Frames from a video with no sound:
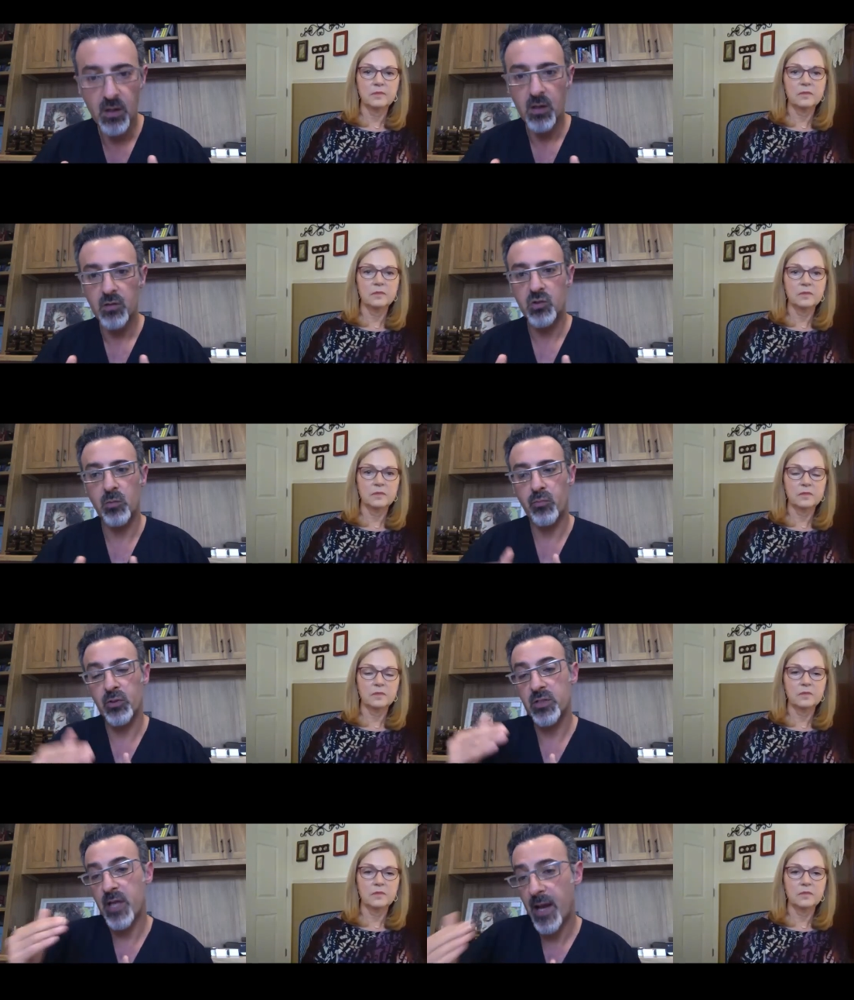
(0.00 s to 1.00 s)
Speaker 1: to
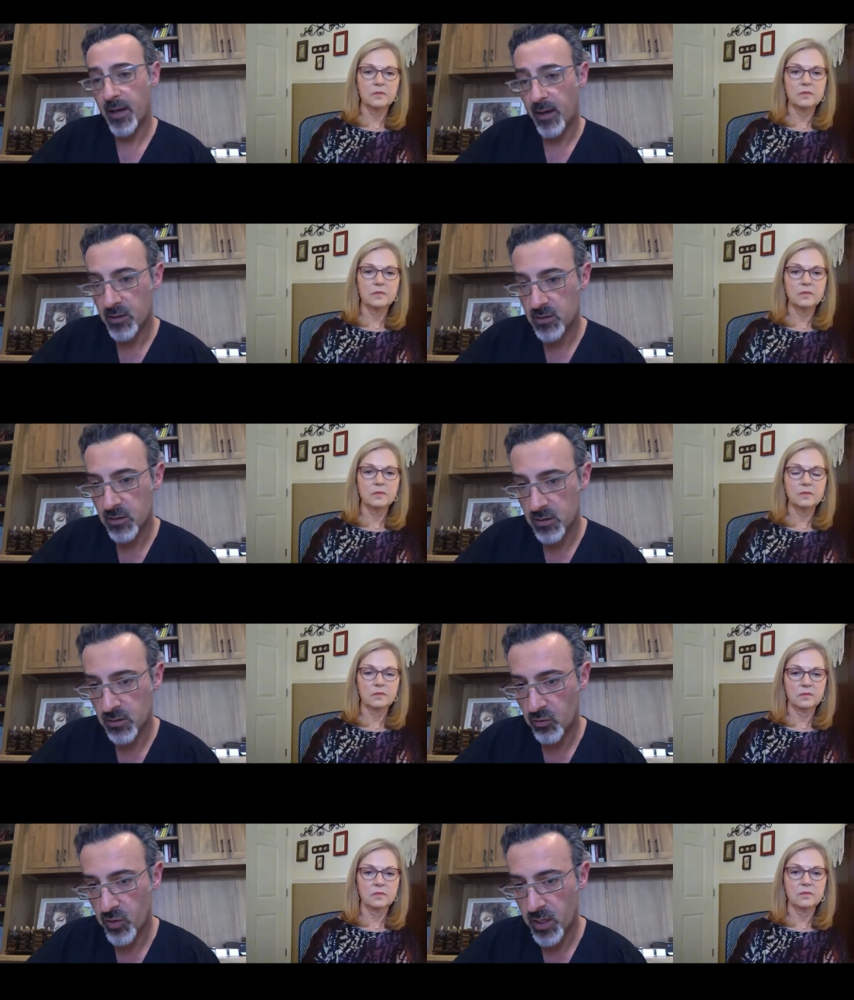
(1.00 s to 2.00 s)
protect
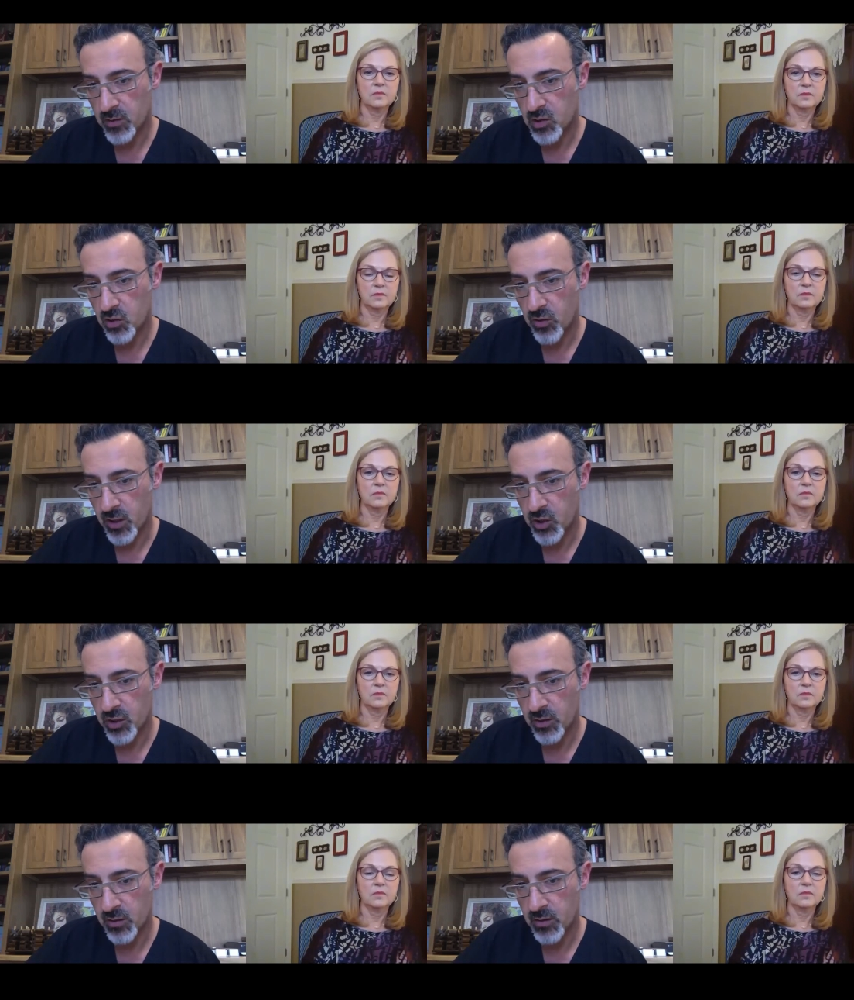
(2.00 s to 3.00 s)
the
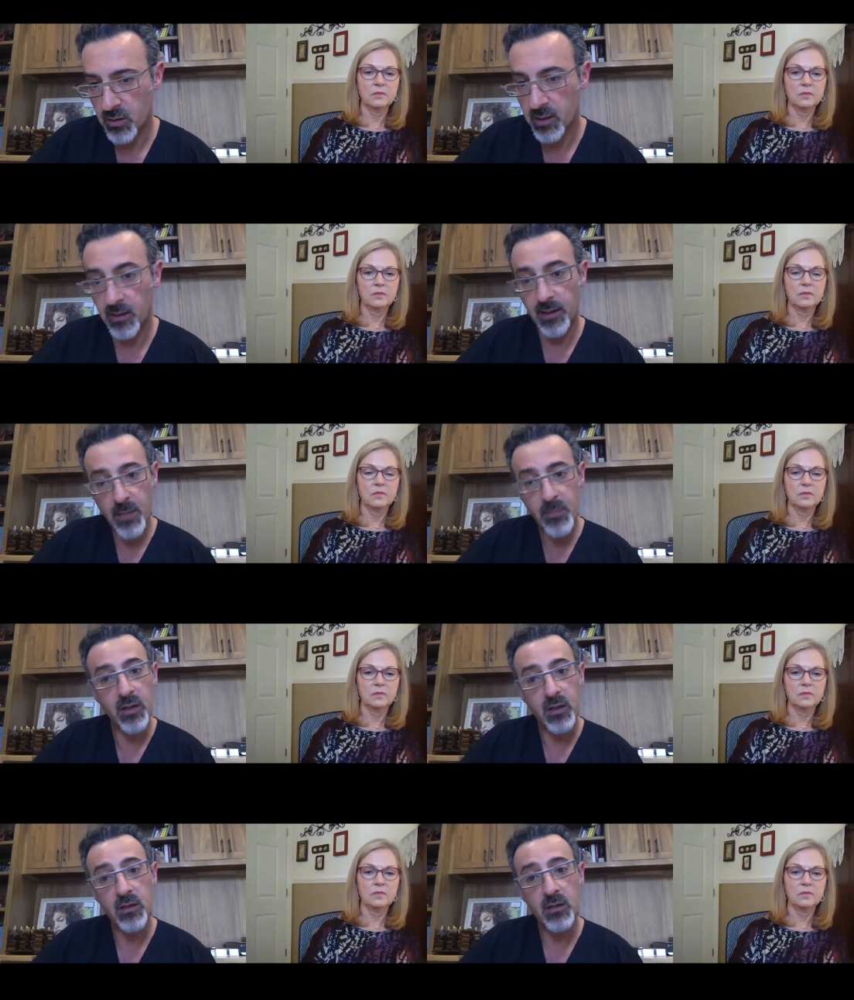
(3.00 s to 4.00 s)
reconstruction and
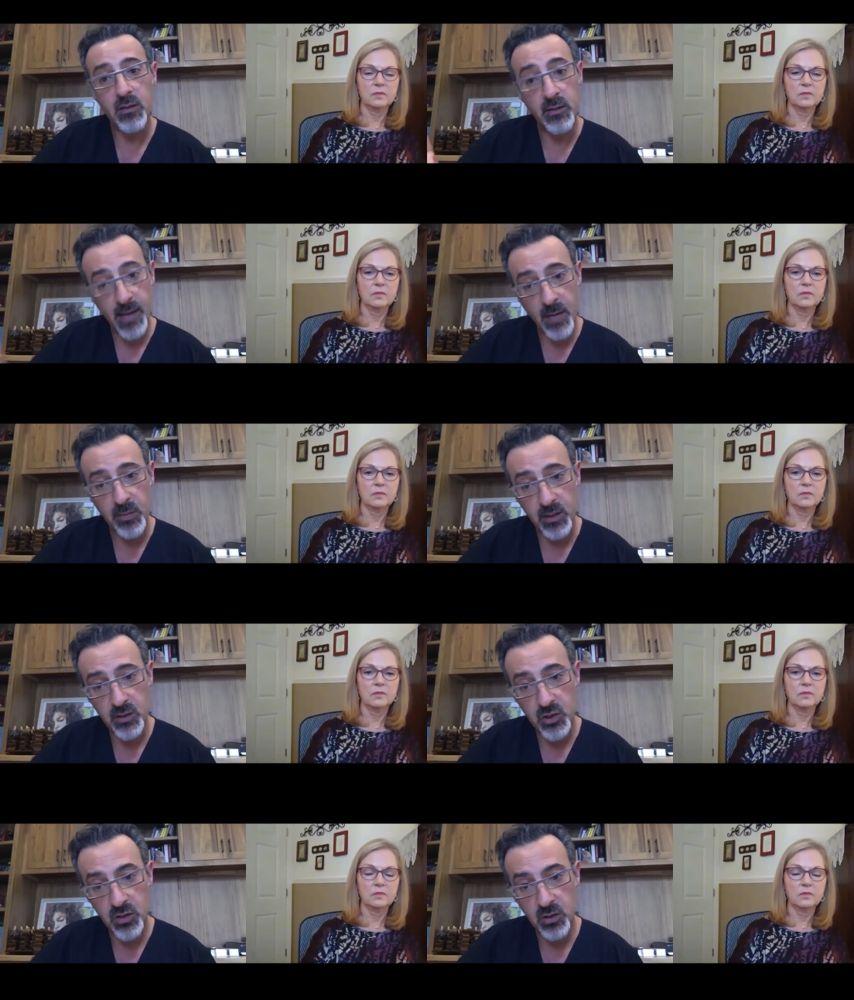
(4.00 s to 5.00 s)
limit the
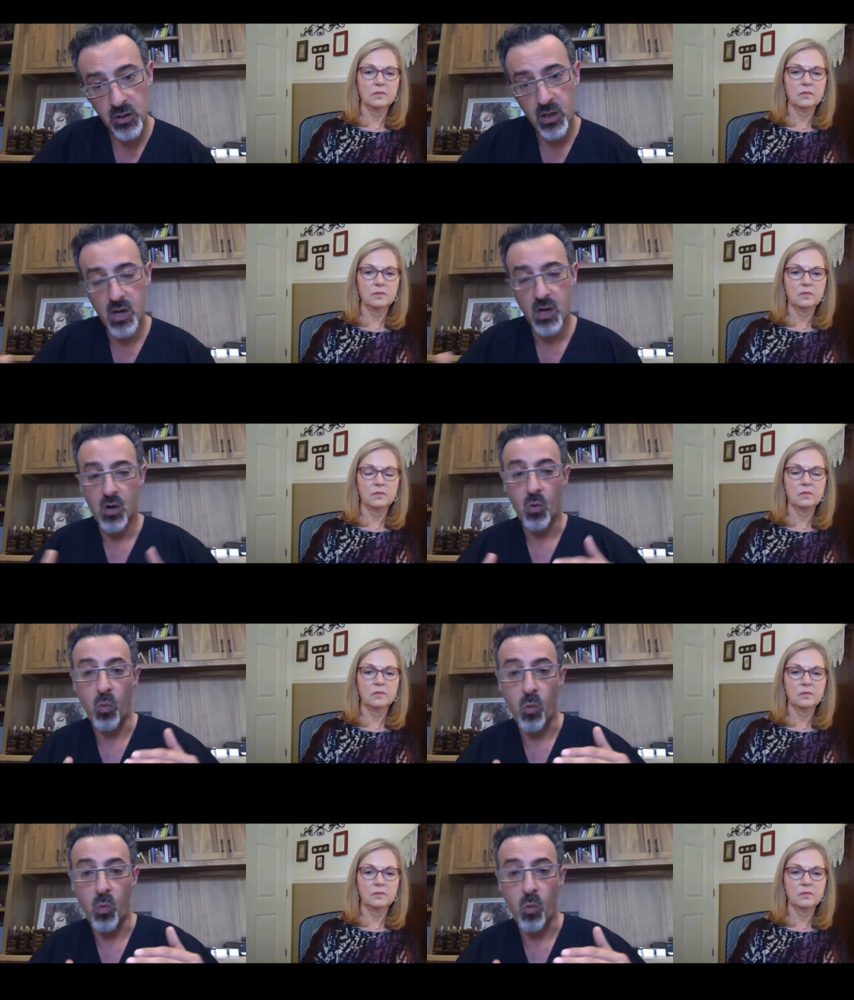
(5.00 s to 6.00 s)
damage
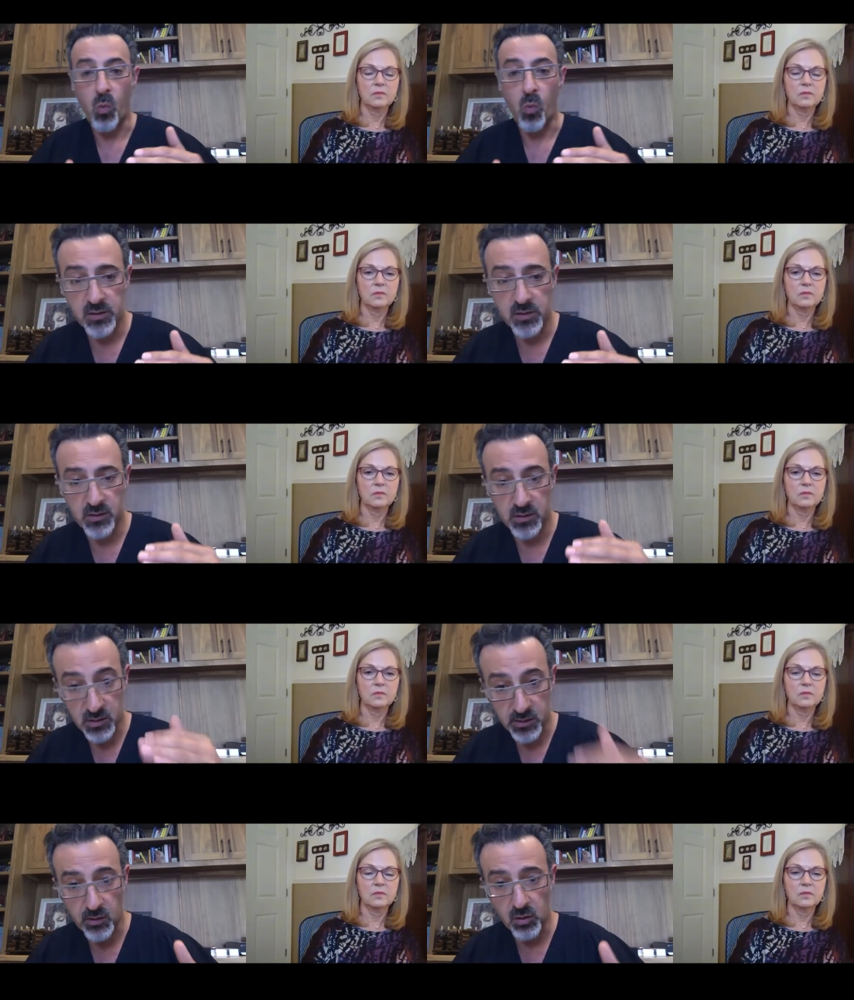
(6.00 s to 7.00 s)
whilst
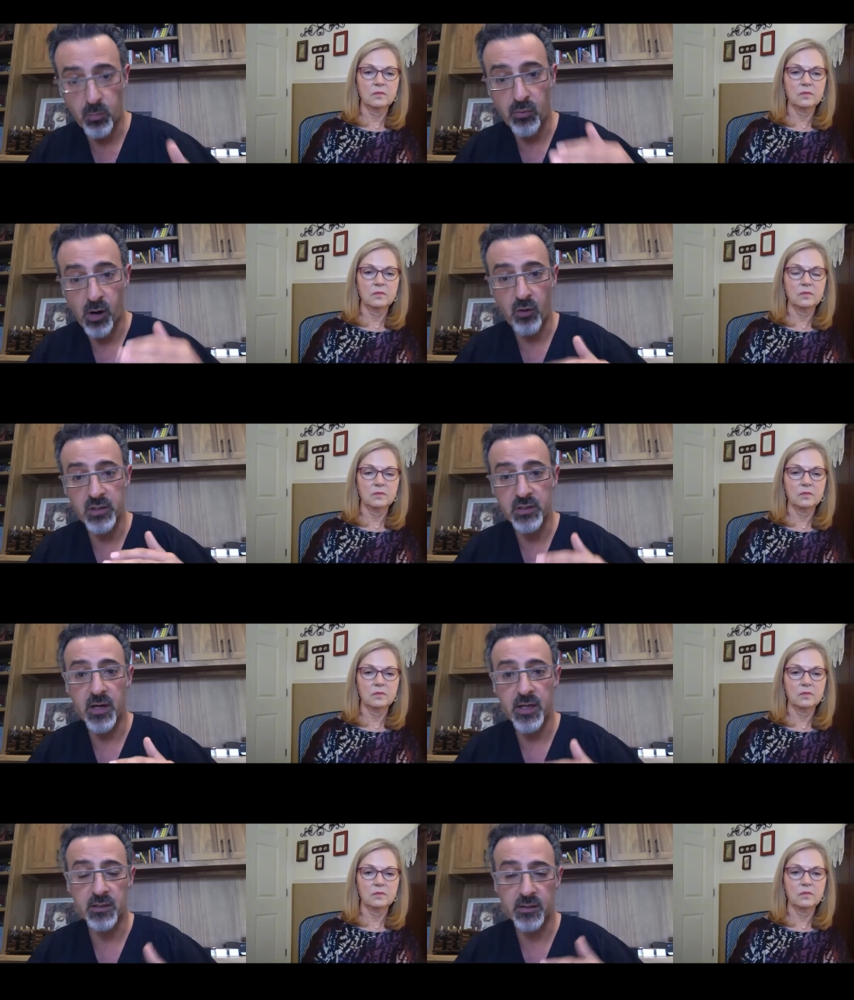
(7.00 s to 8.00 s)
still
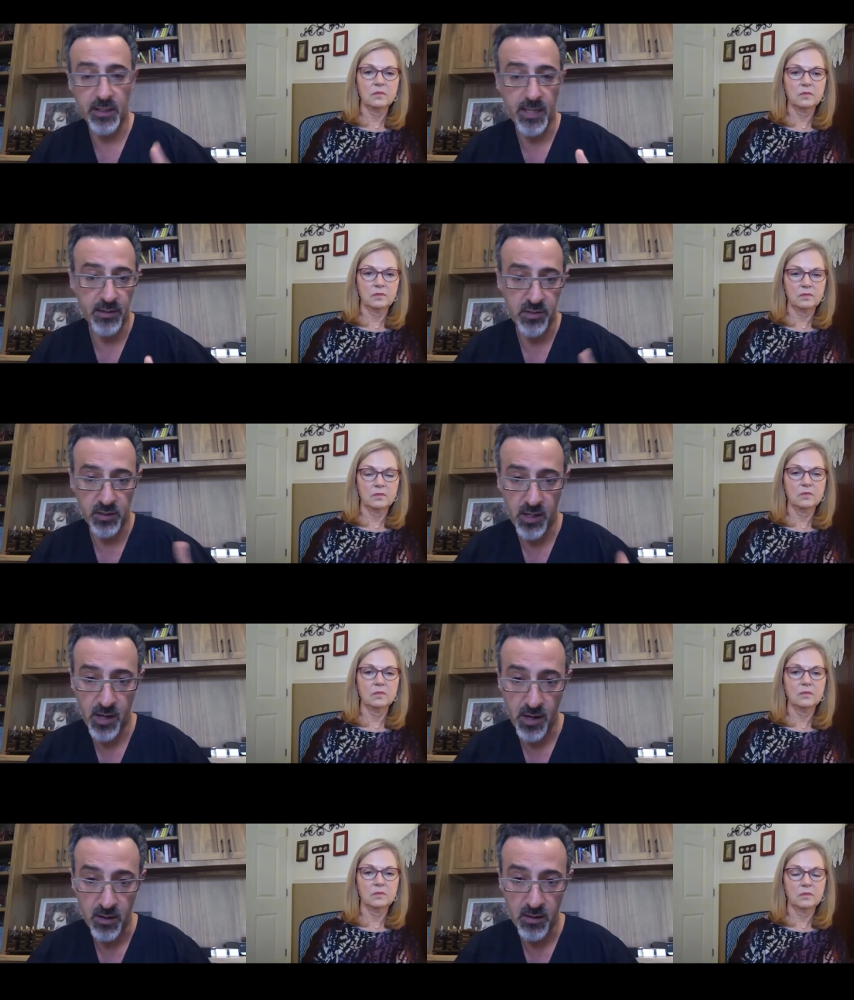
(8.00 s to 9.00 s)
prioritizing their cancer care.